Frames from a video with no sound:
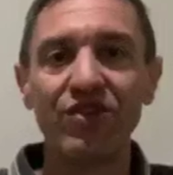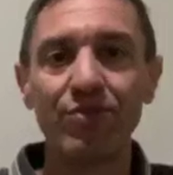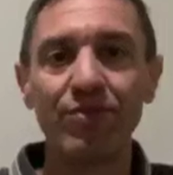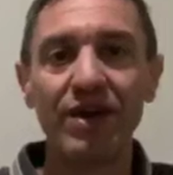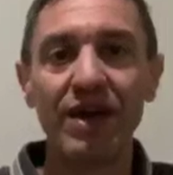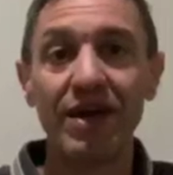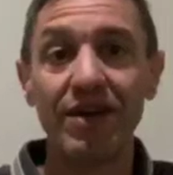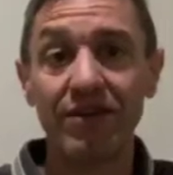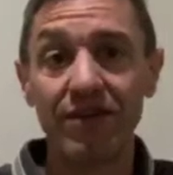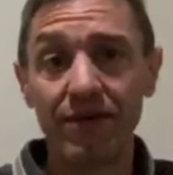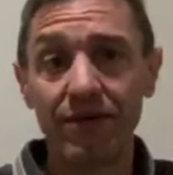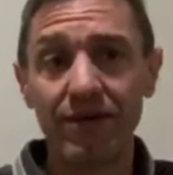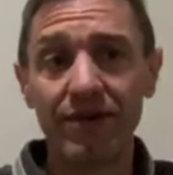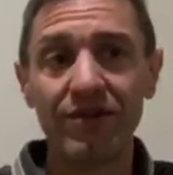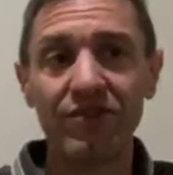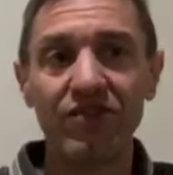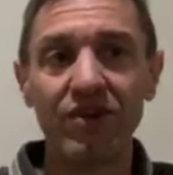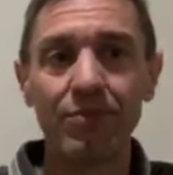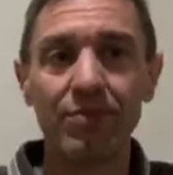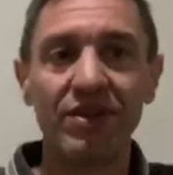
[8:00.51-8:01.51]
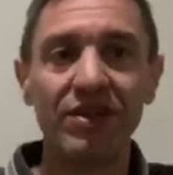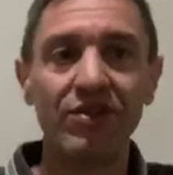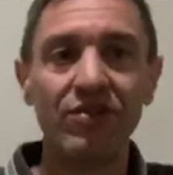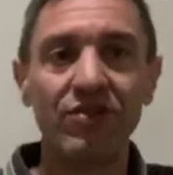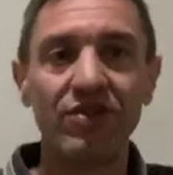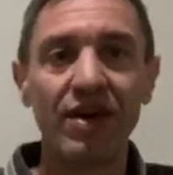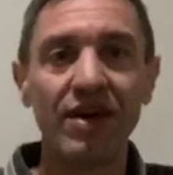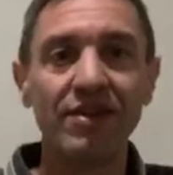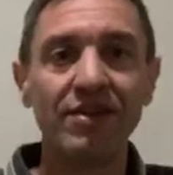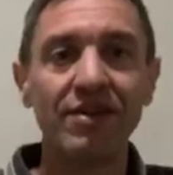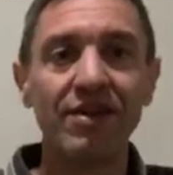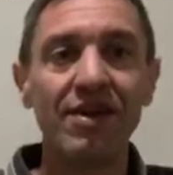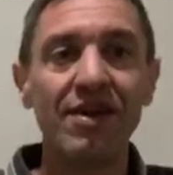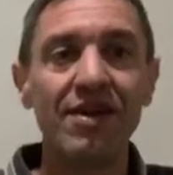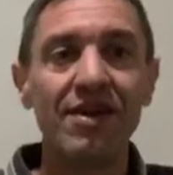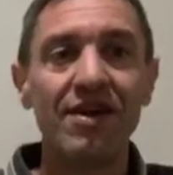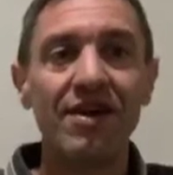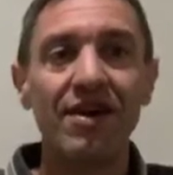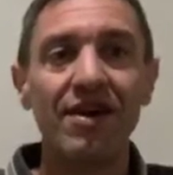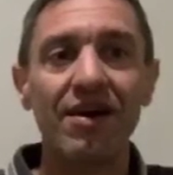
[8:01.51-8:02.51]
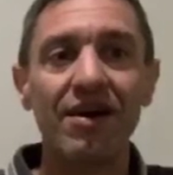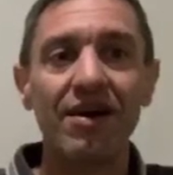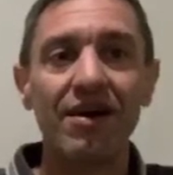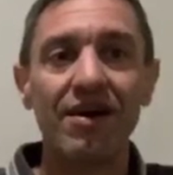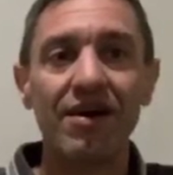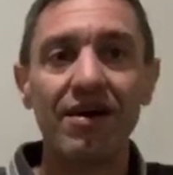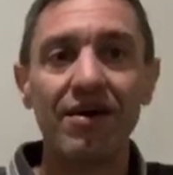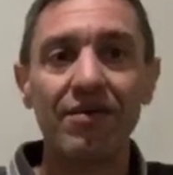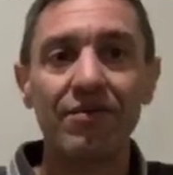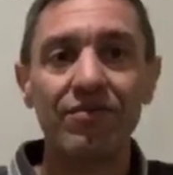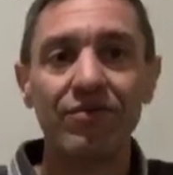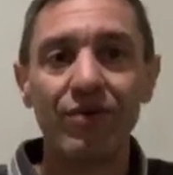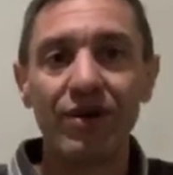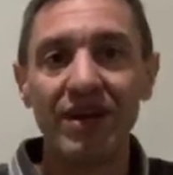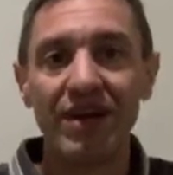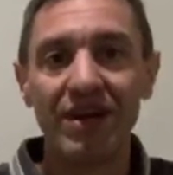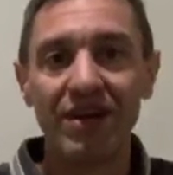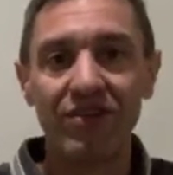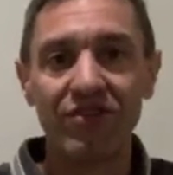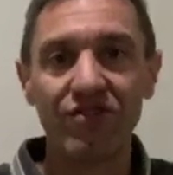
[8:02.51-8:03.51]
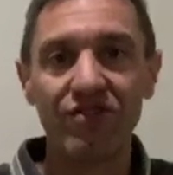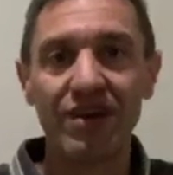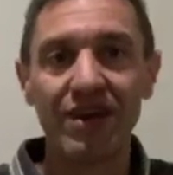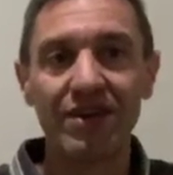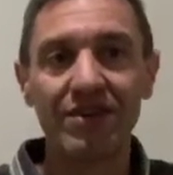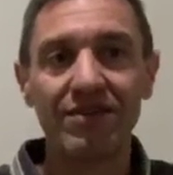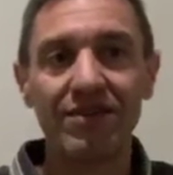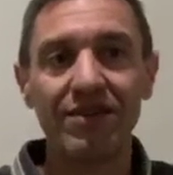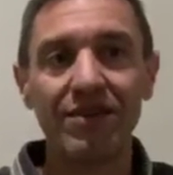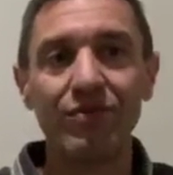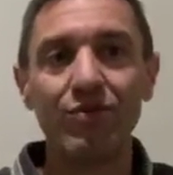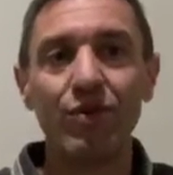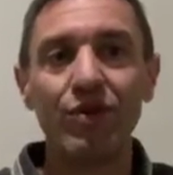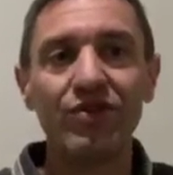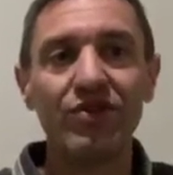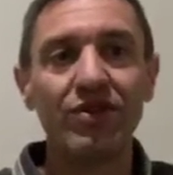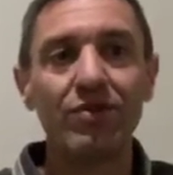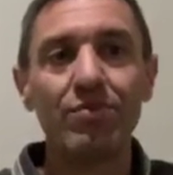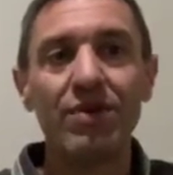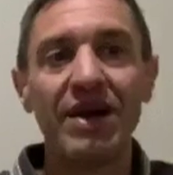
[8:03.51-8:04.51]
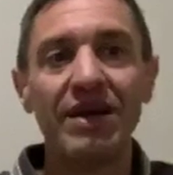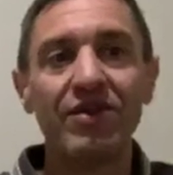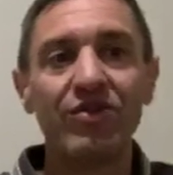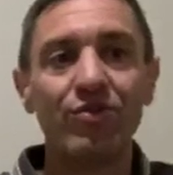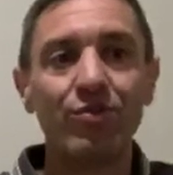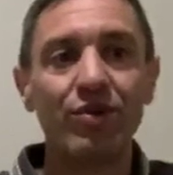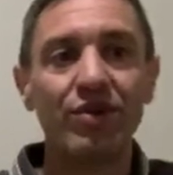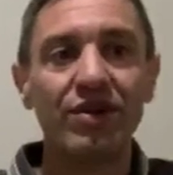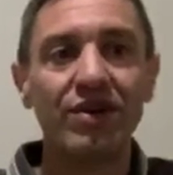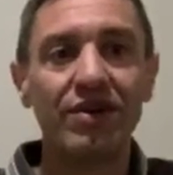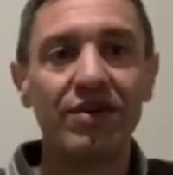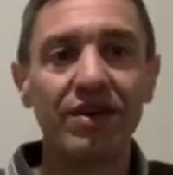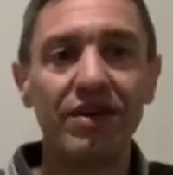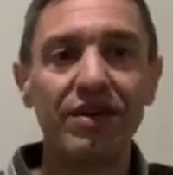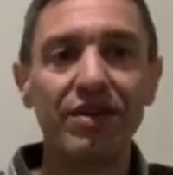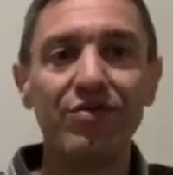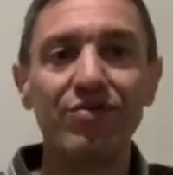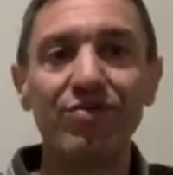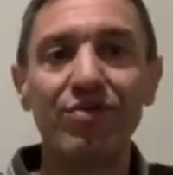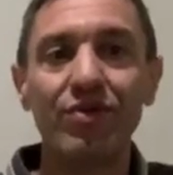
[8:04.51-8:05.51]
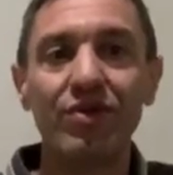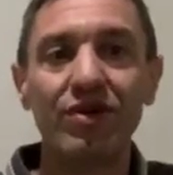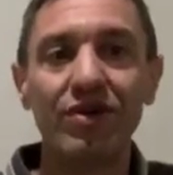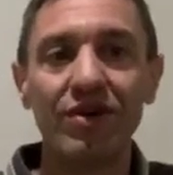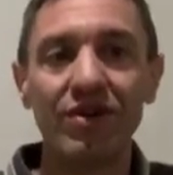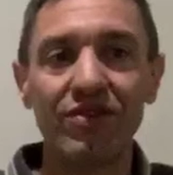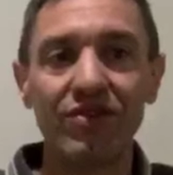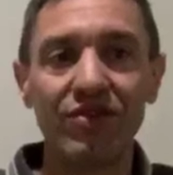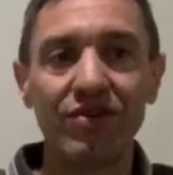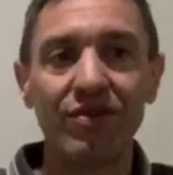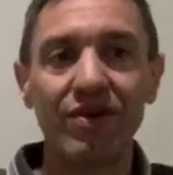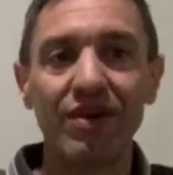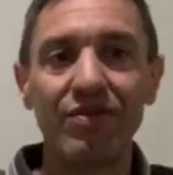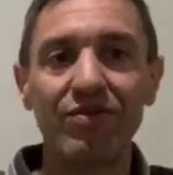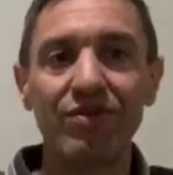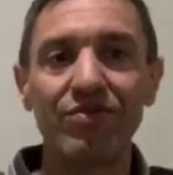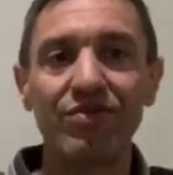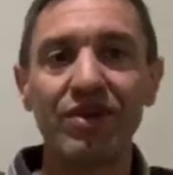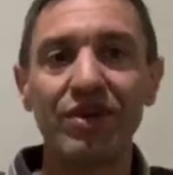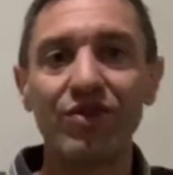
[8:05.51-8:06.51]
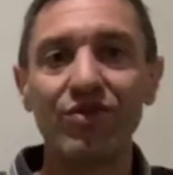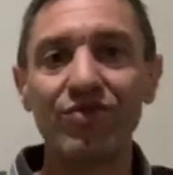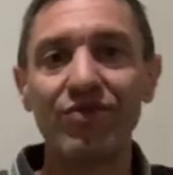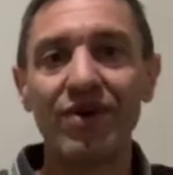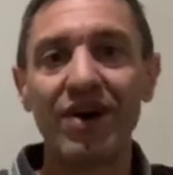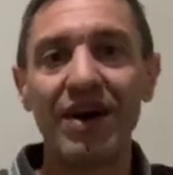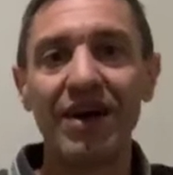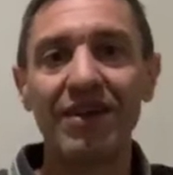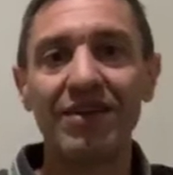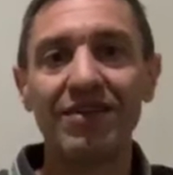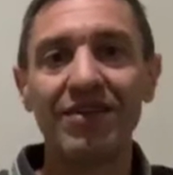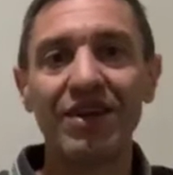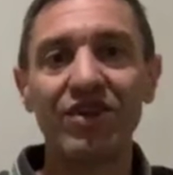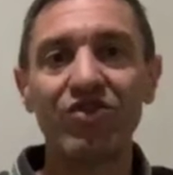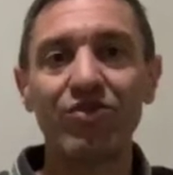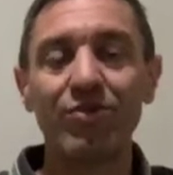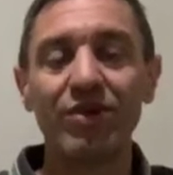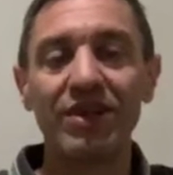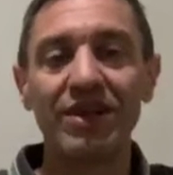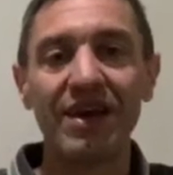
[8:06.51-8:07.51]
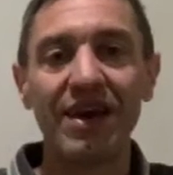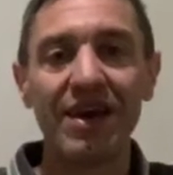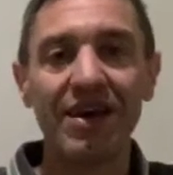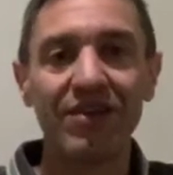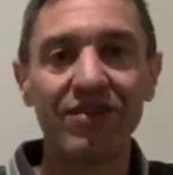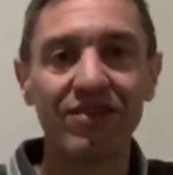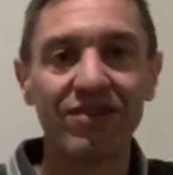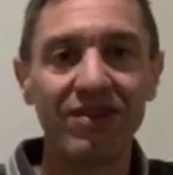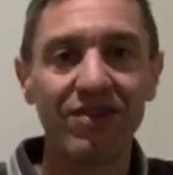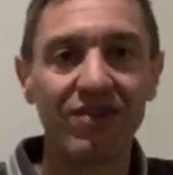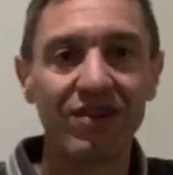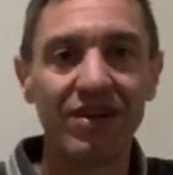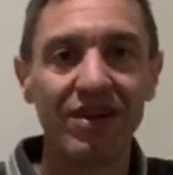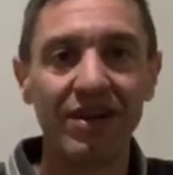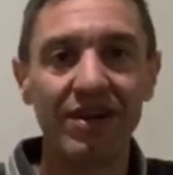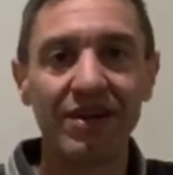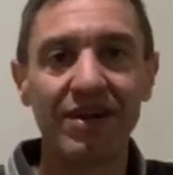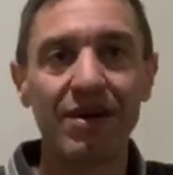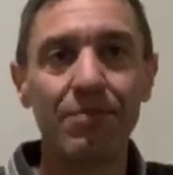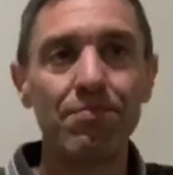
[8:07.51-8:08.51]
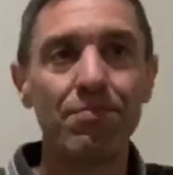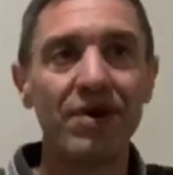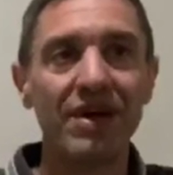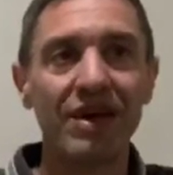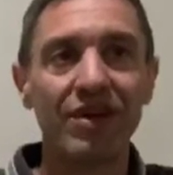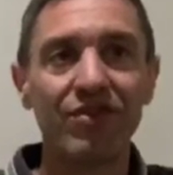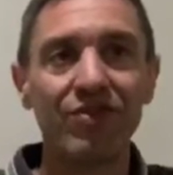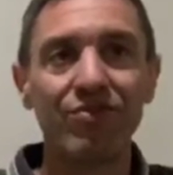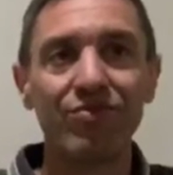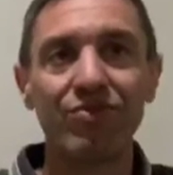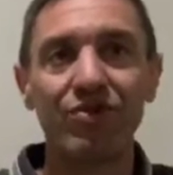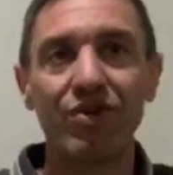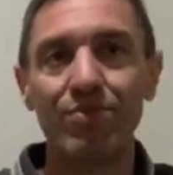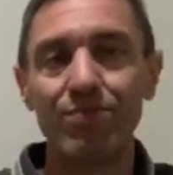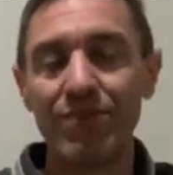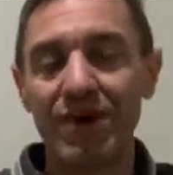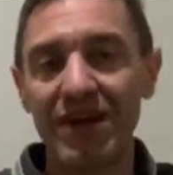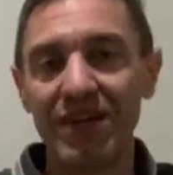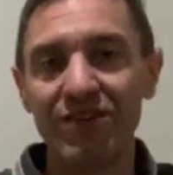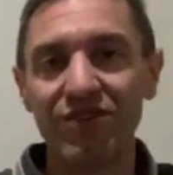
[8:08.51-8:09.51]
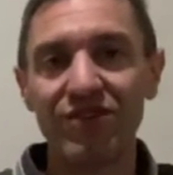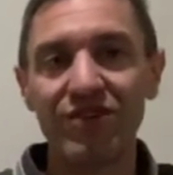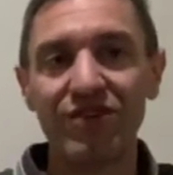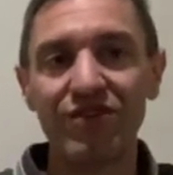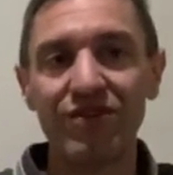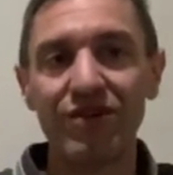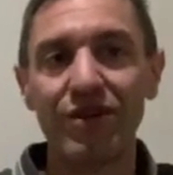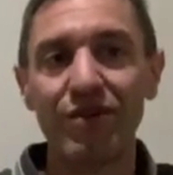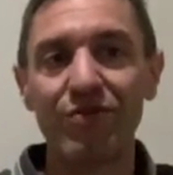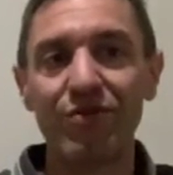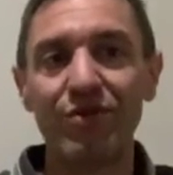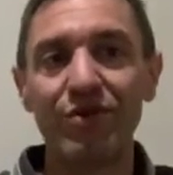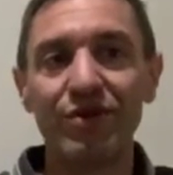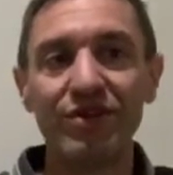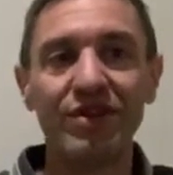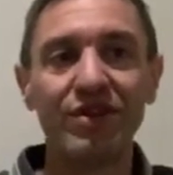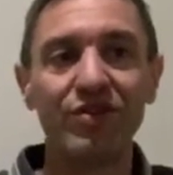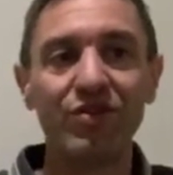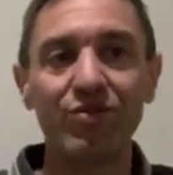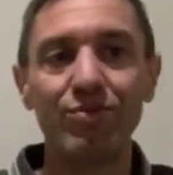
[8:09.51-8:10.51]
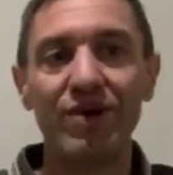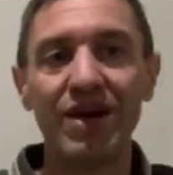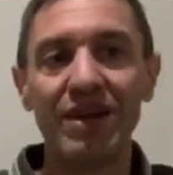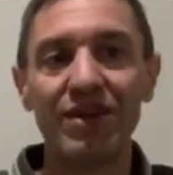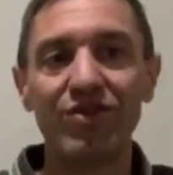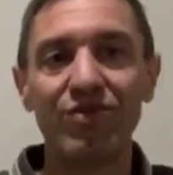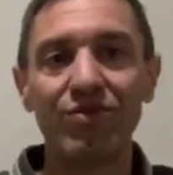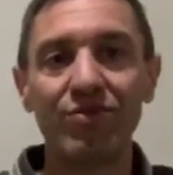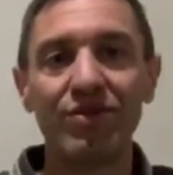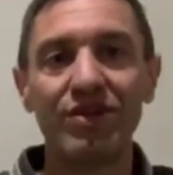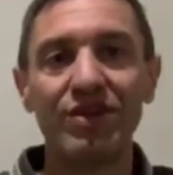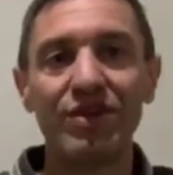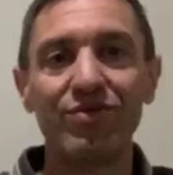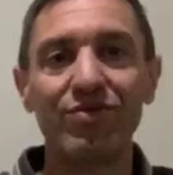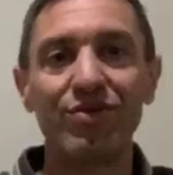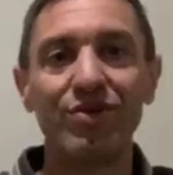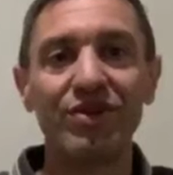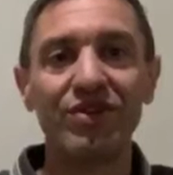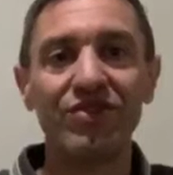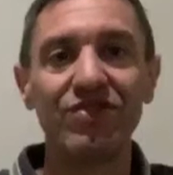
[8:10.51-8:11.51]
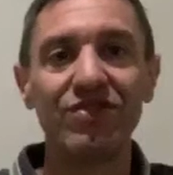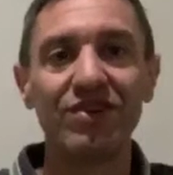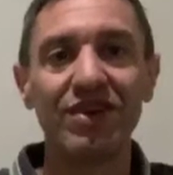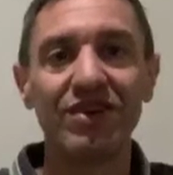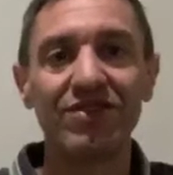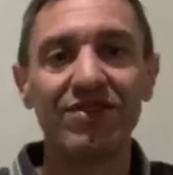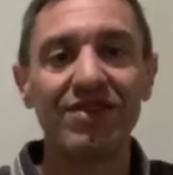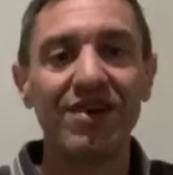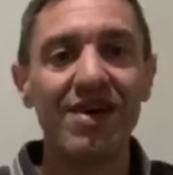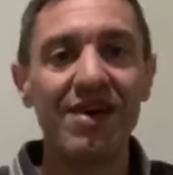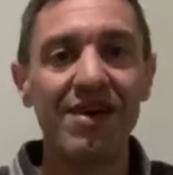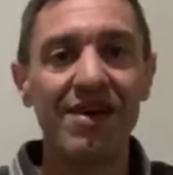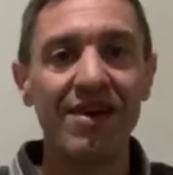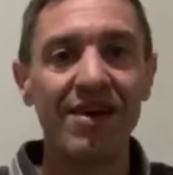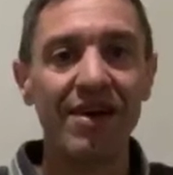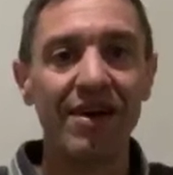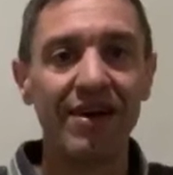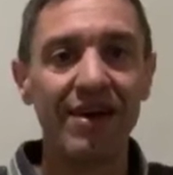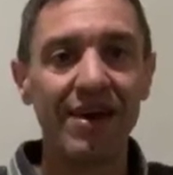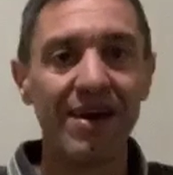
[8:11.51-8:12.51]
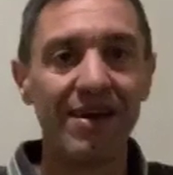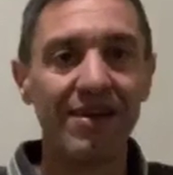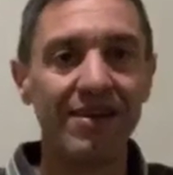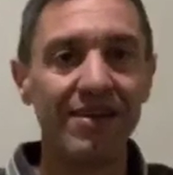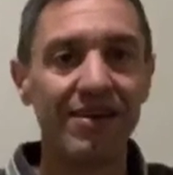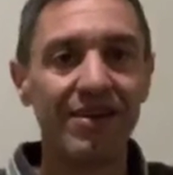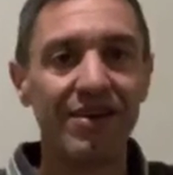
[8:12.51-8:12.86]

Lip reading: we had Euro, Japanese Yen. When I checked it, it was at -184, so everything is fine. Natural gas has a little comeback from -630 to -336. Again,